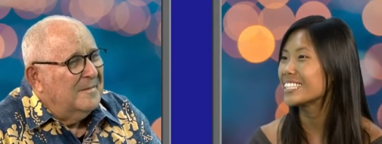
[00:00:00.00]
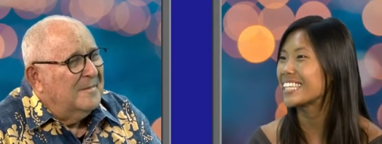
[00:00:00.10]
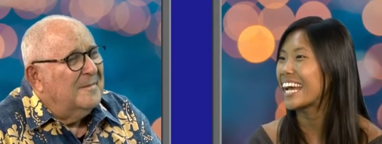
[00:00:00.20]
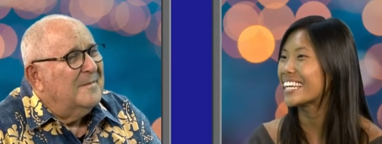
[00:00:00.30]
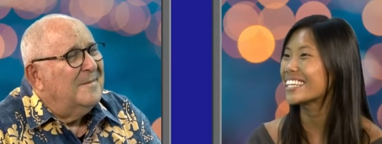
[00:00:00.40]

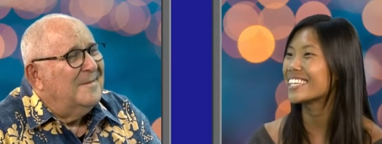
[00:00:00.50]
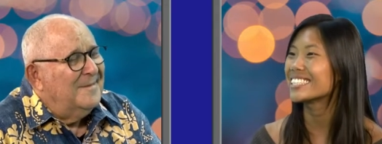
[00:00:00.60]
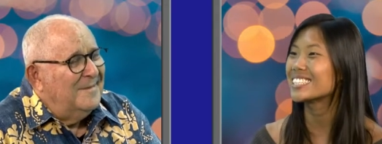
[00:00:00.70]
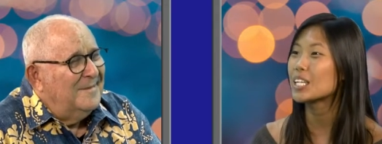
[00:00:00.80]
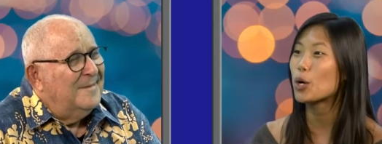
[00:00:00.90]

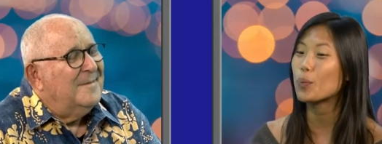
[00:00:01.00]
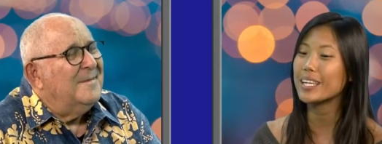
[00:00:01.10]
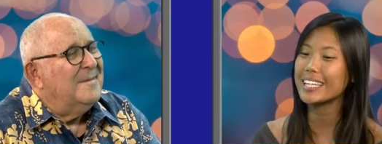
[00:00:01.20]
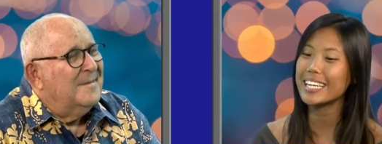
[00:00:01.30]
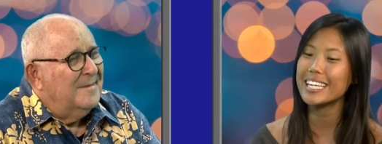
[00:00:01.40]
Speaker 1: Sanders. You know, we
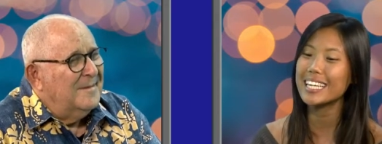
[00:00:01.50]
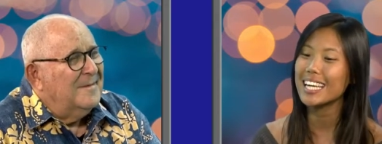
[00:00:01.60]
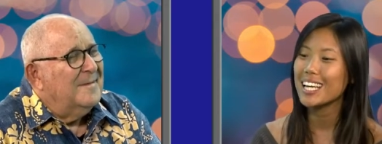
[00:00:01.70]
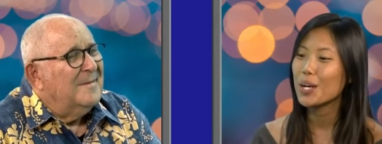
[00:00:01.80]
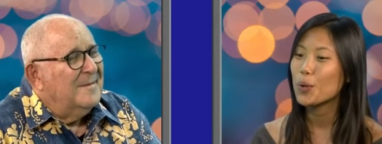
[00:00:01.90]
need,
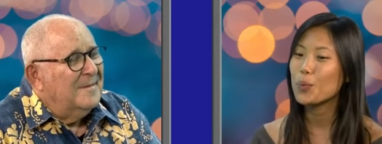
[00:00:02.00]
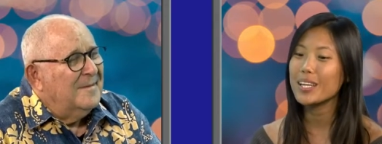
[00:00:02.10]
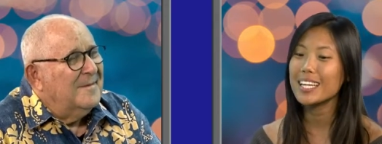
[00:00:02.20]
we